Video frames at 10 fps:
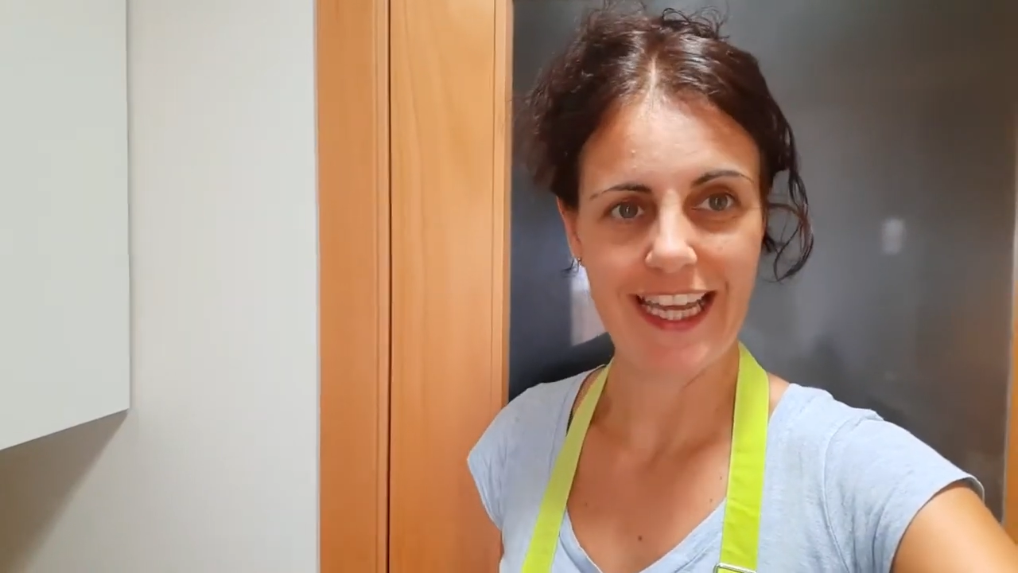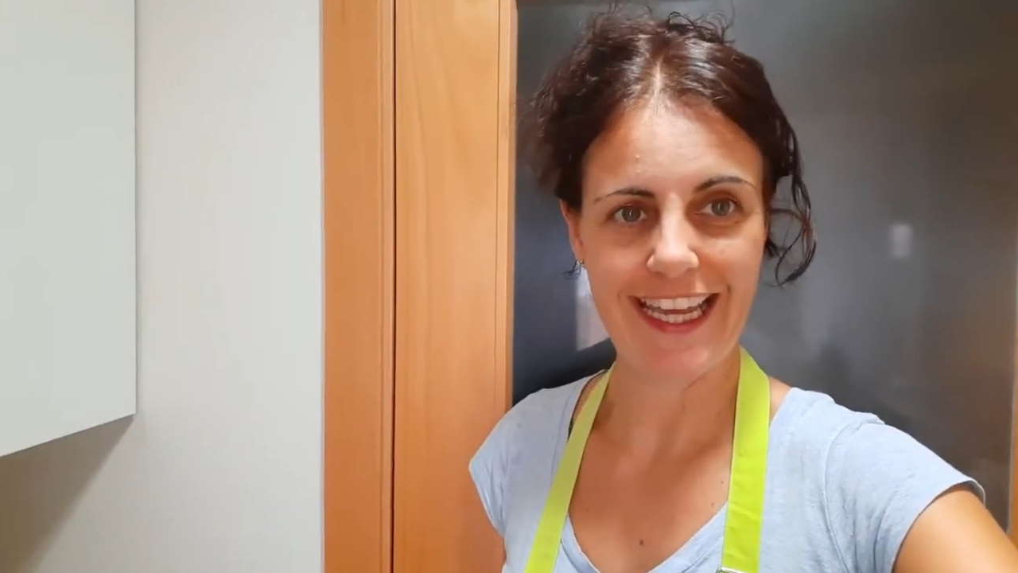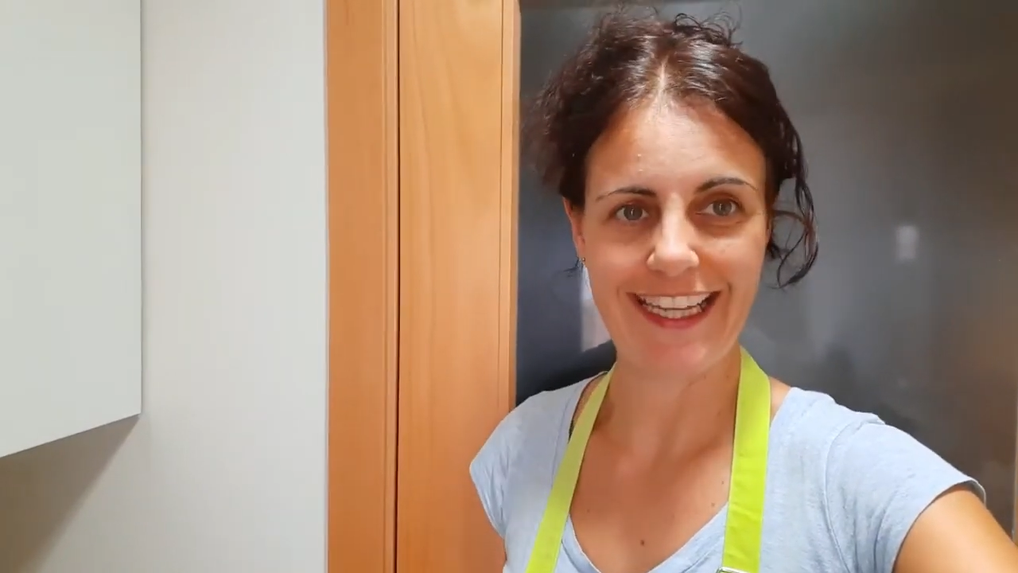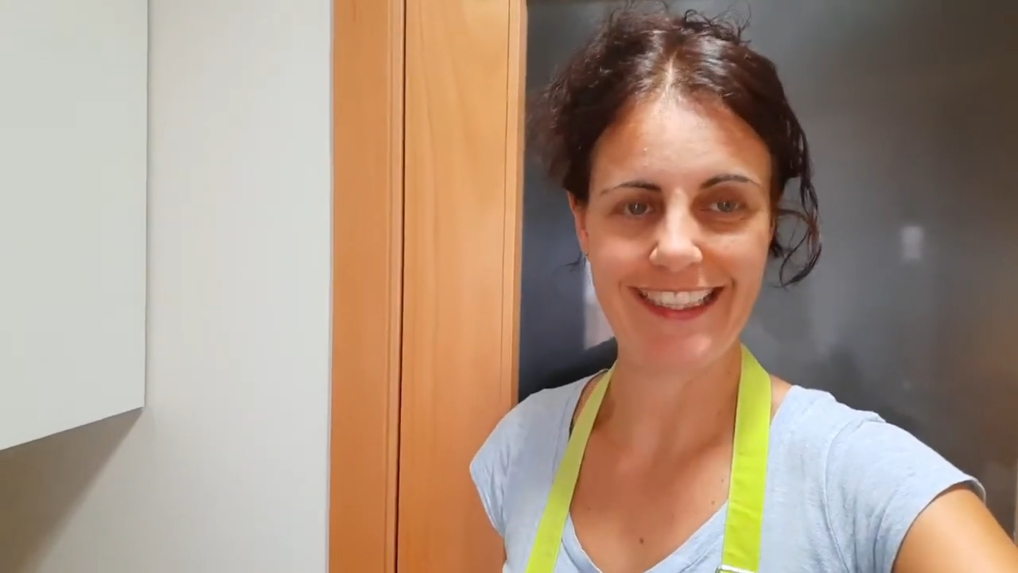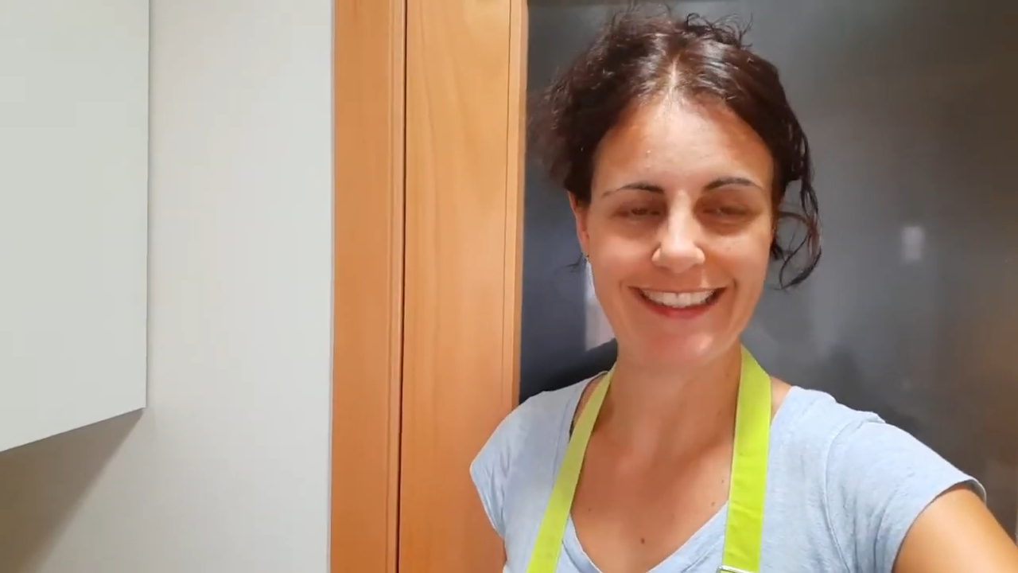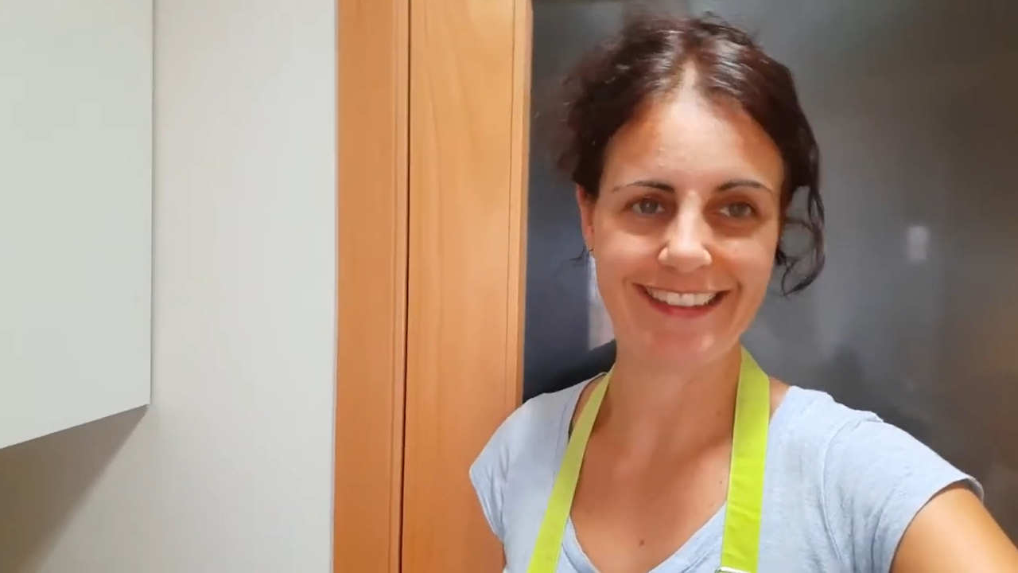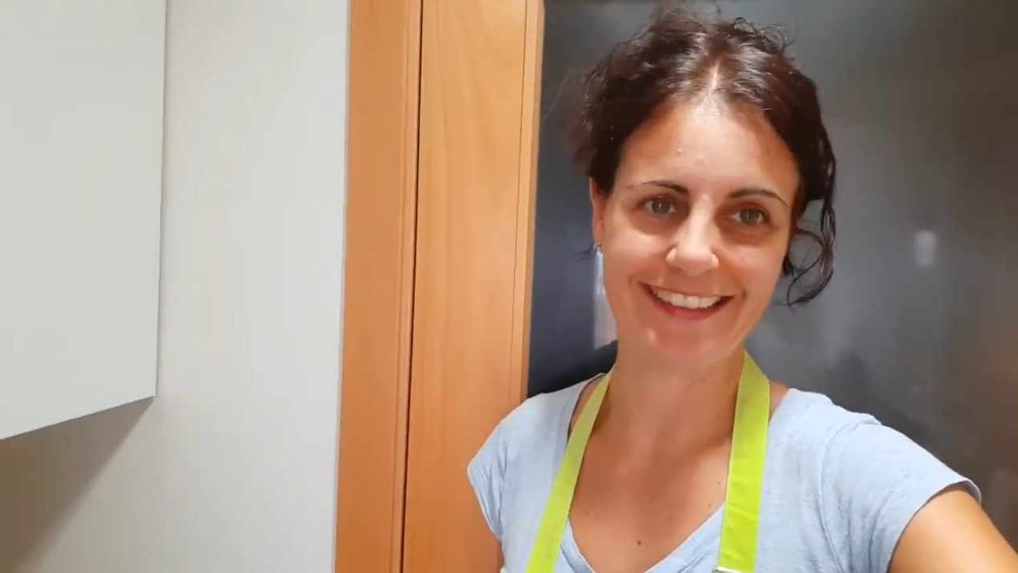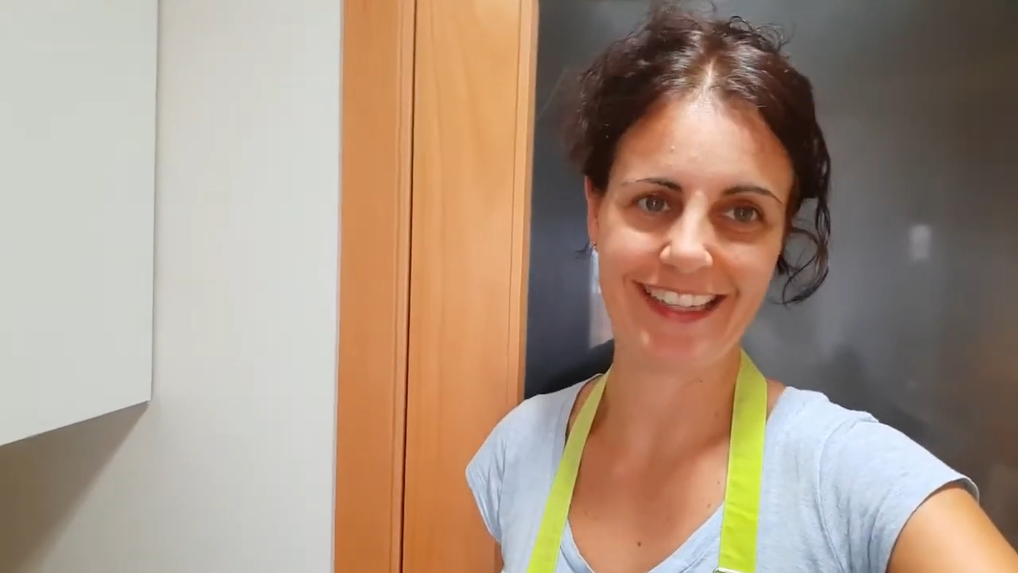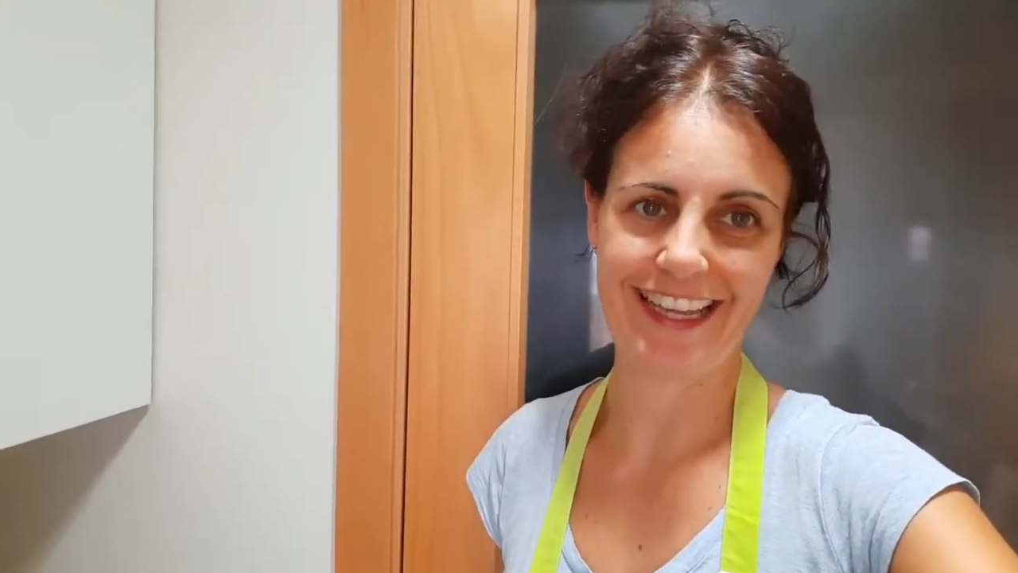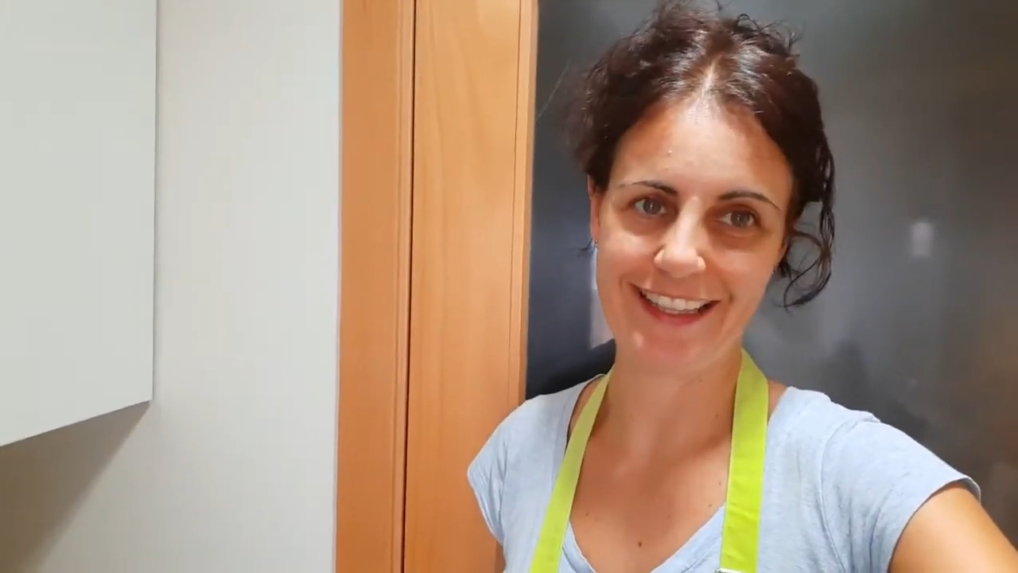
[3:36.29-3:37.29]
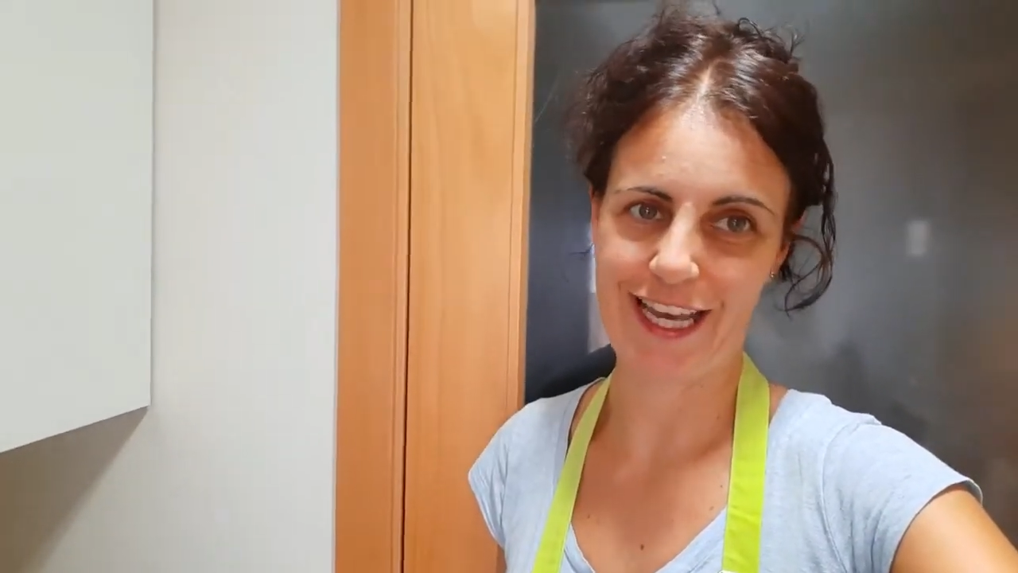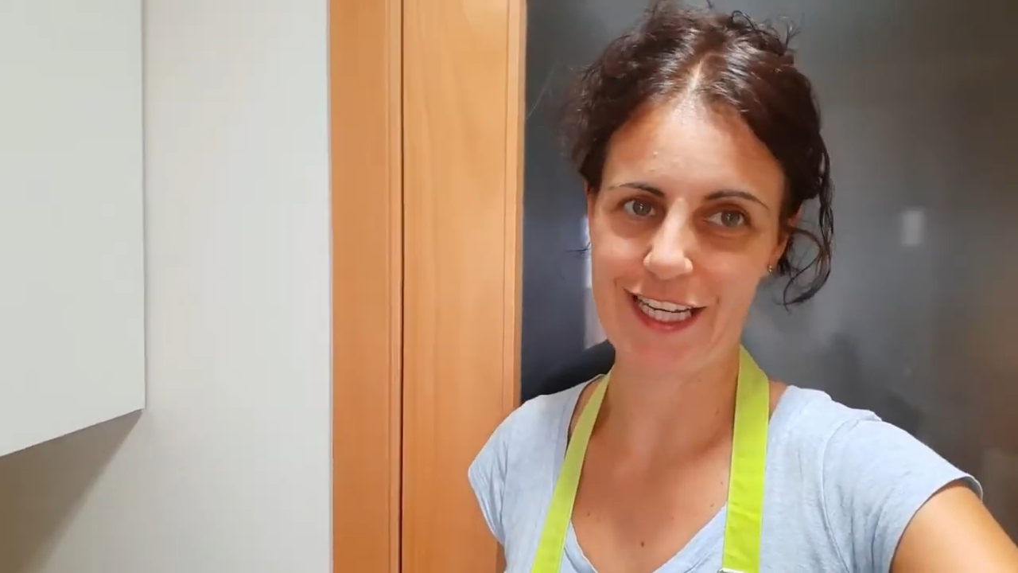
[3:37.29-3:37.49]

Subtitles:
and